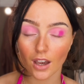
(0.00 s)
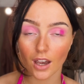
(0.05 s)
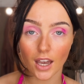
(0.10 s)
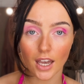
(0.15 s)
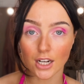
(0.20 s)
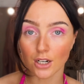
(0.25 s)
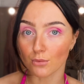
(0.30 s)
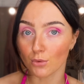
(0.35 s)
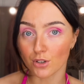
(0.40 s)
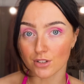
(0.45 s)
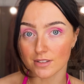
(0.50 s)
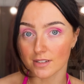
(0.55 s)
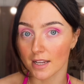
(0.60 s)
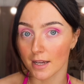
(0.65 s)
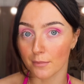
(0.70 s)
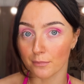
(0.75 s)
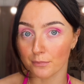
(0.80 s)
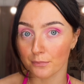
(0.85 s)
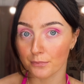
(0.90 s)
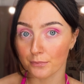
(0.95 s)
and it wasn't
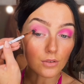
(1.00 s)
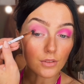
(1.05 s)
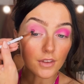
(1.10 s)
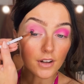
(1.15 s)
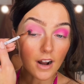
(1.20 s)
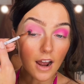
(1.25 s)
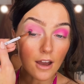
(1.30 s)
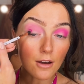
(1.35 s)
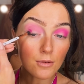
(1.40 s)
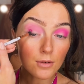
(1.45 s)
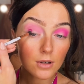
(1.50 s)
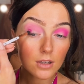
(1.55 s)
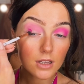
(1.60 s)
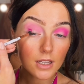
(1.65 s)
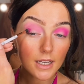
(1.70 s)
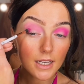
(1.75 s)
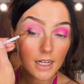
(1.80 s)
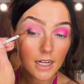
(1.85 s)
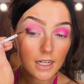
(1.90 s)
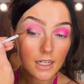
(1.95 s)
him they're out
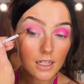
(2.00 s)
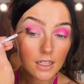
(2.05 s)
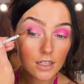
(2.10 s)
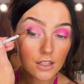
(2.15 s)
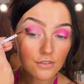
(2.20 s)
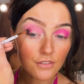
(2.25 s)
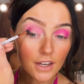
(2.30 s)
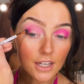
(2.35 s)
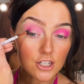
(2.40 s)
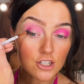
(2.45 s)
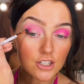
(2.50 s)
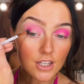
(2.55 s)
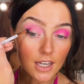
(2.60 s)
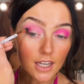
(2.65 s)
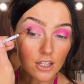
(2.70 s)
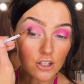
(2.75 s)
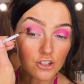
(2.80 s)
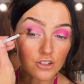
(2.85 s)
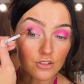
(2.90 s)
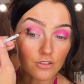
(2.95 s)
clearing the
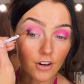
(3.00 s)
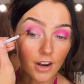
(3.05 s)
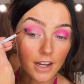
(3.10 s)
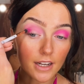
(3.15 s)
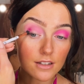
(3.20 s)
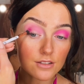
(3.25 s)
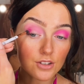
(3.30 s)
vegetation, right?